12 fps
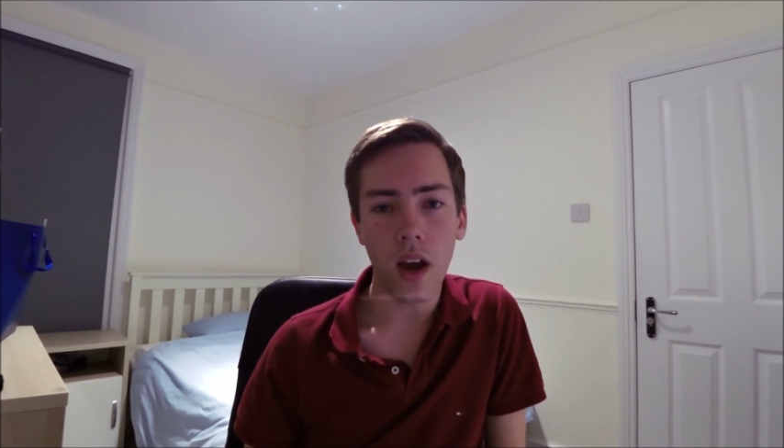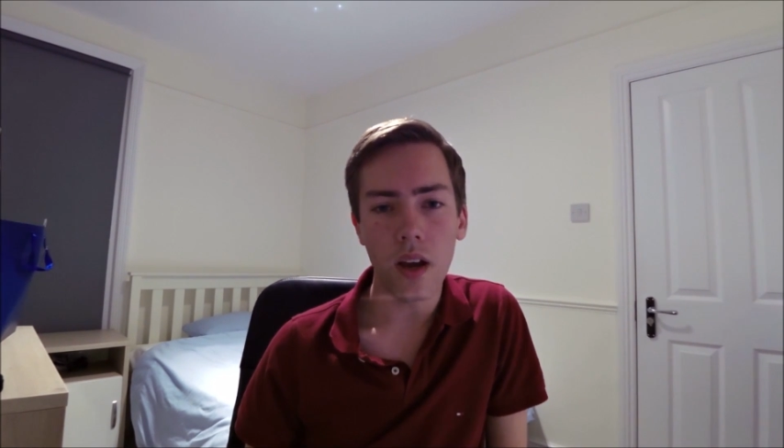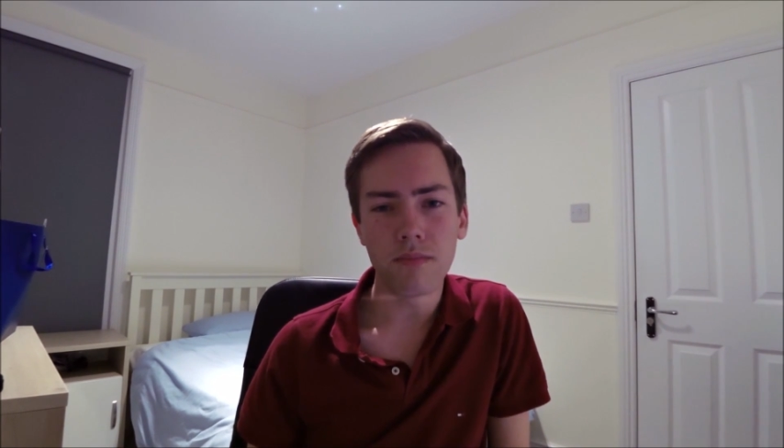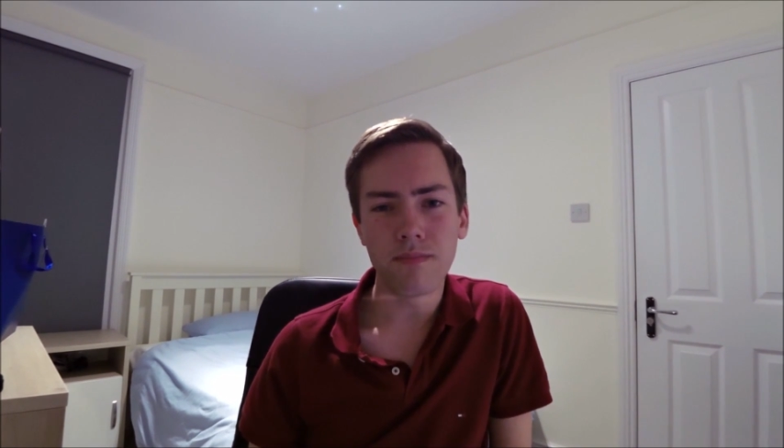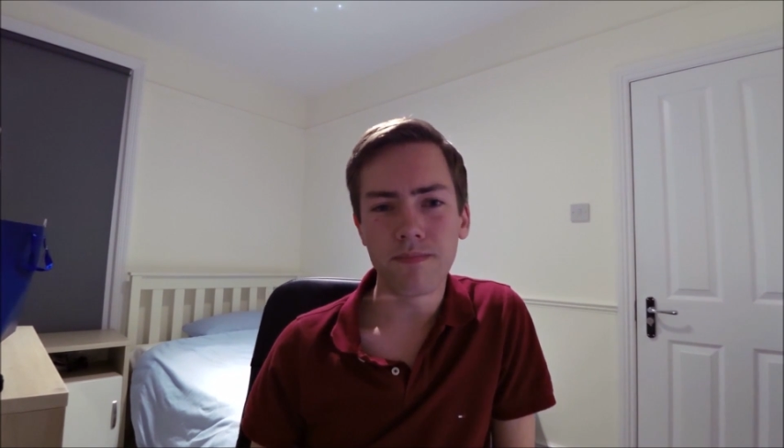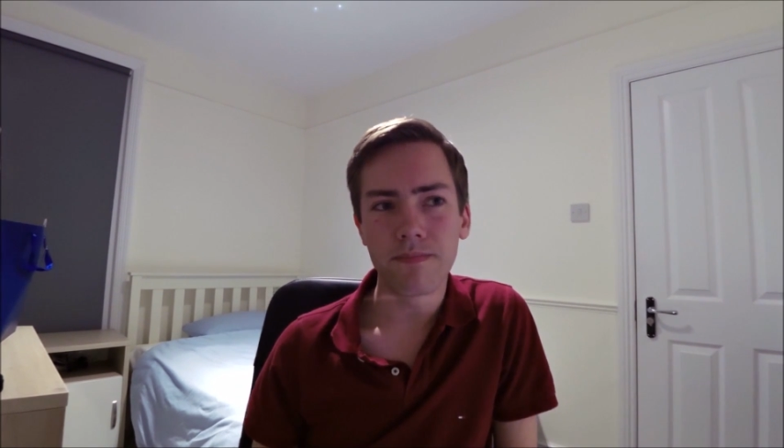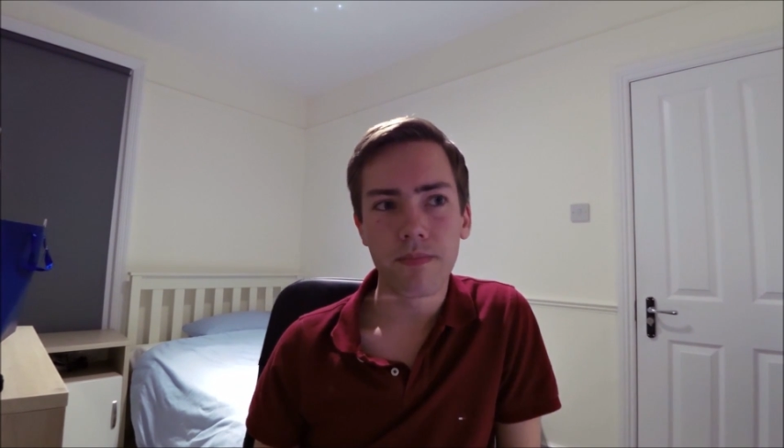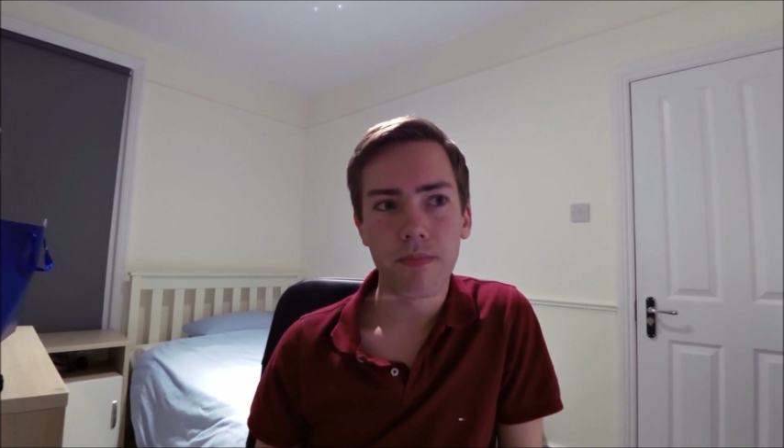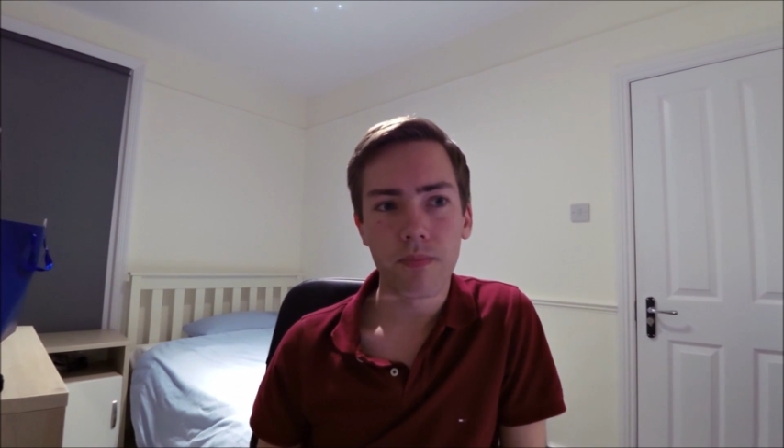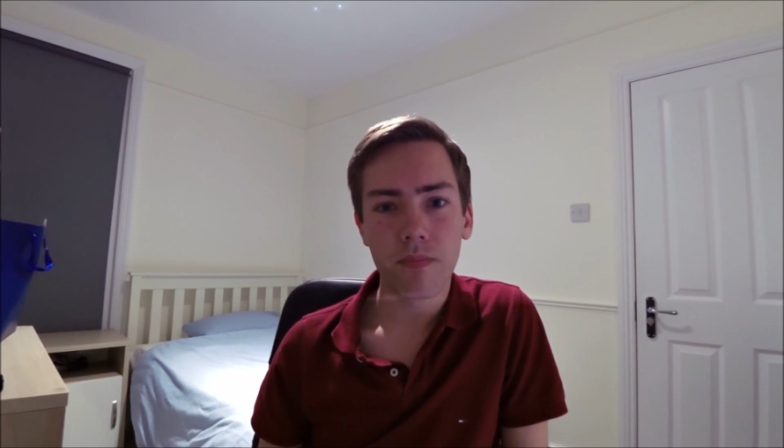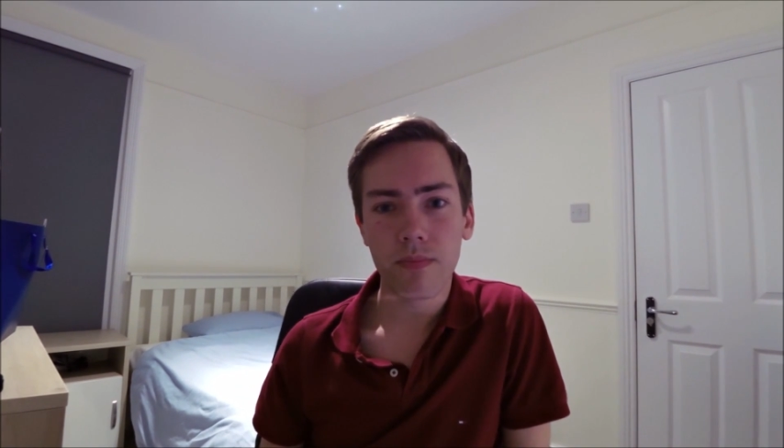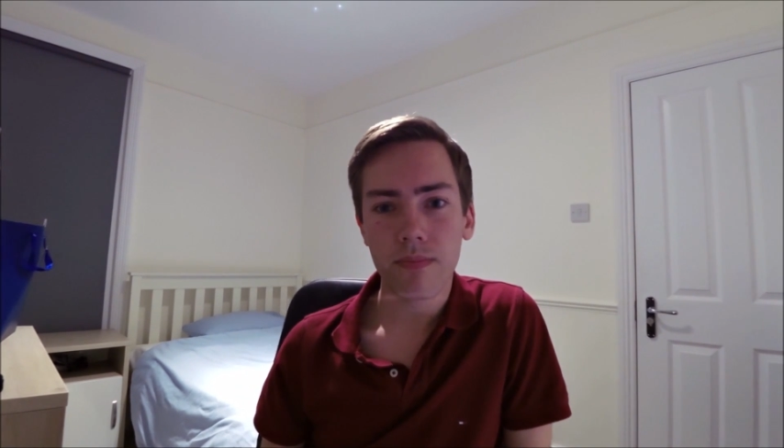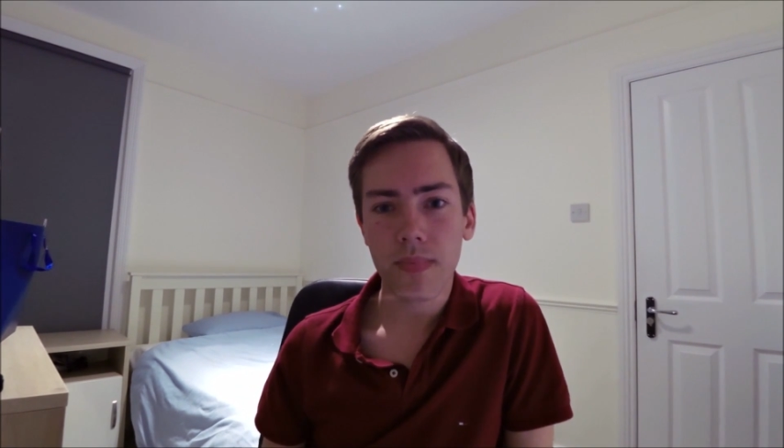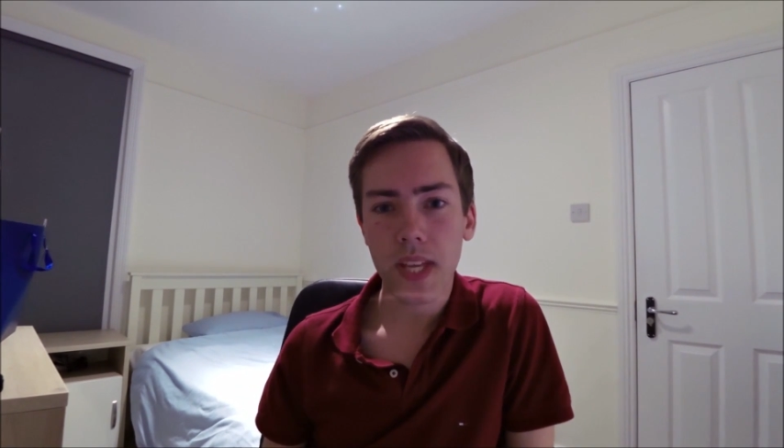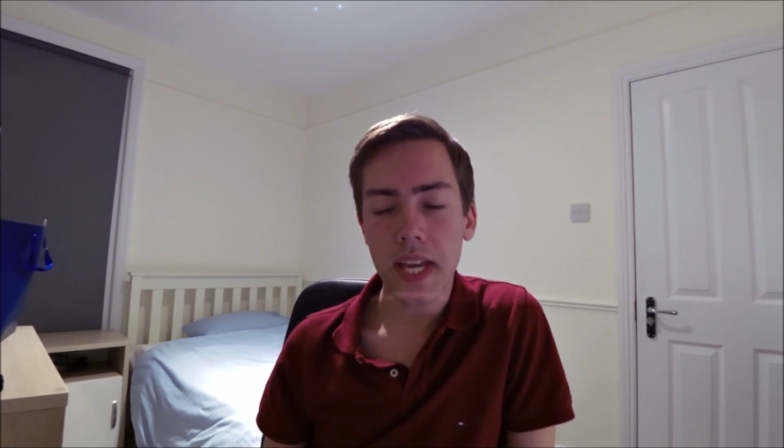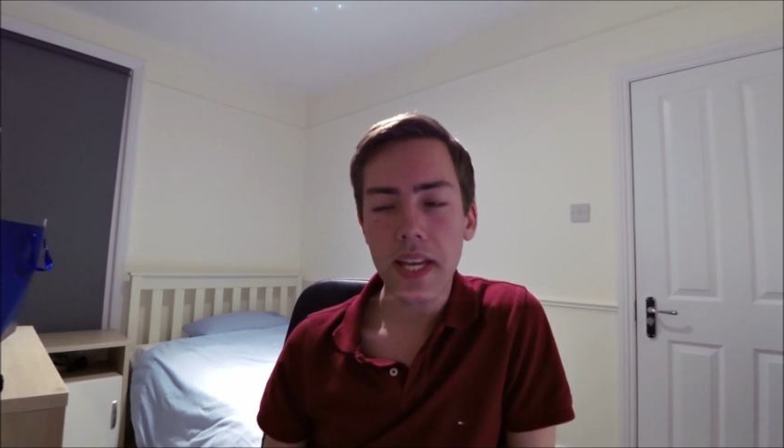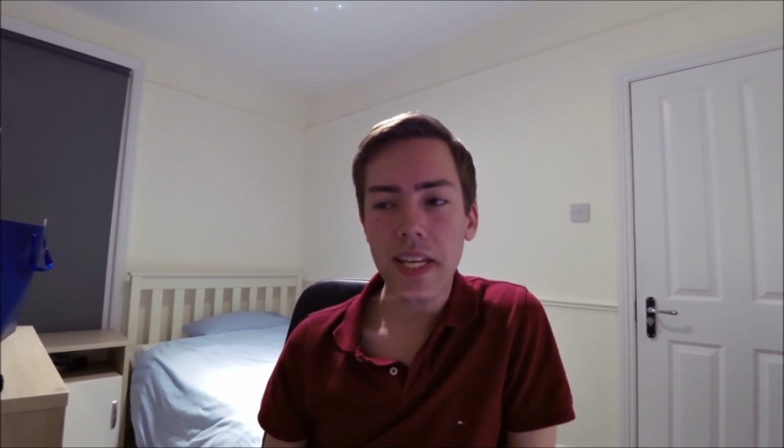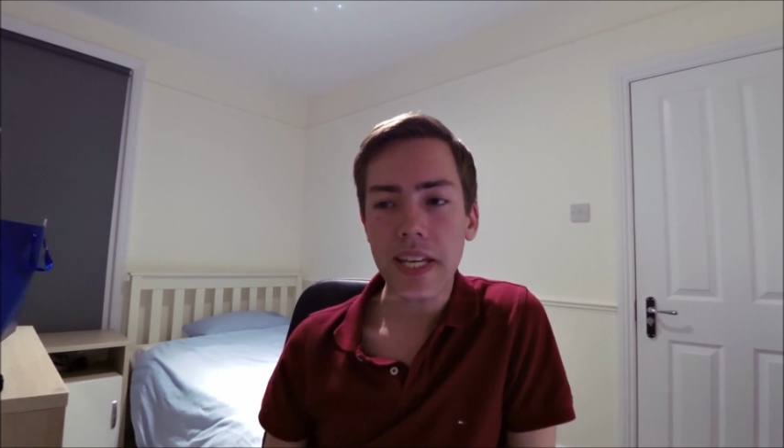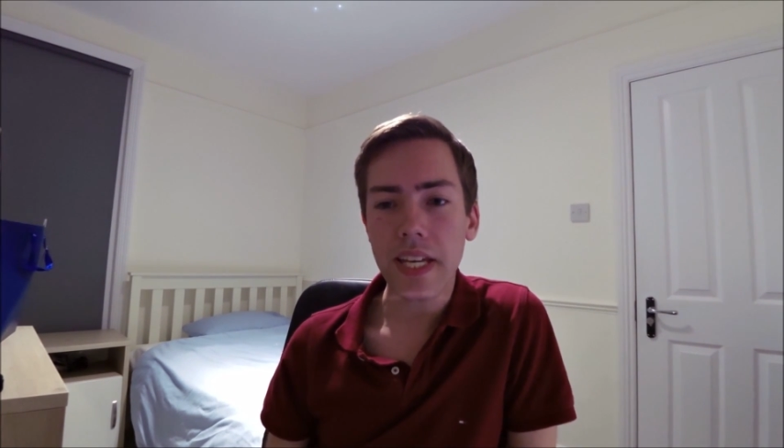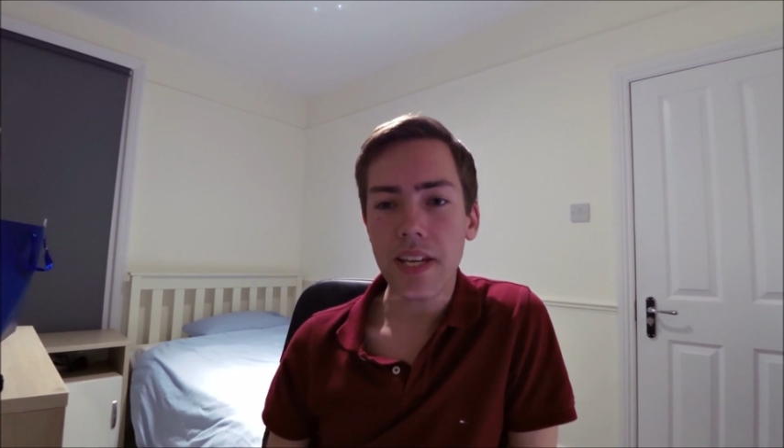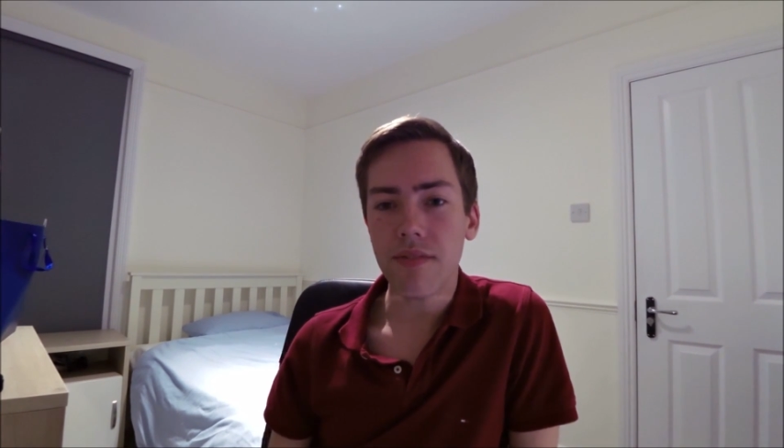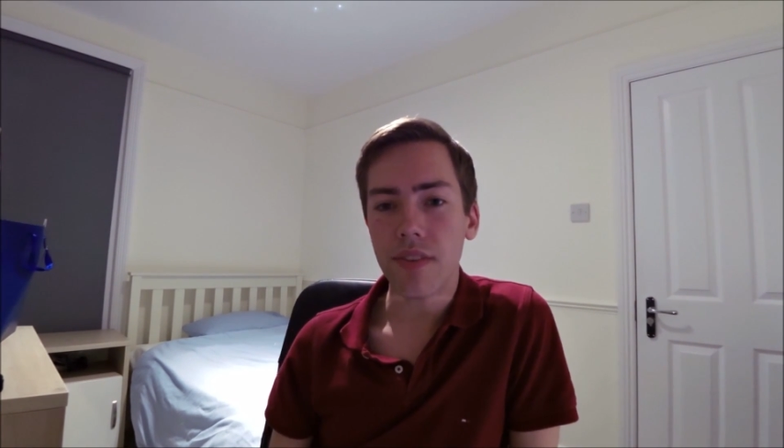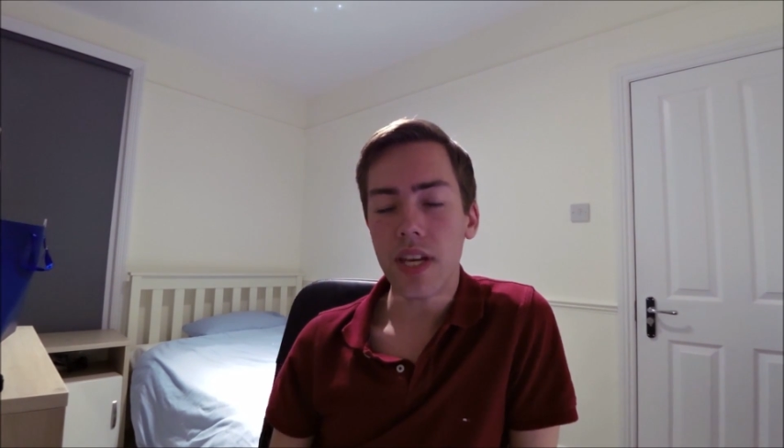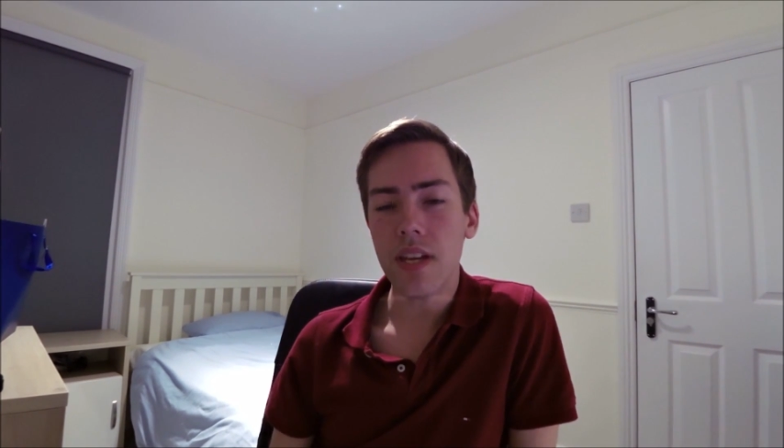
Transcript: In the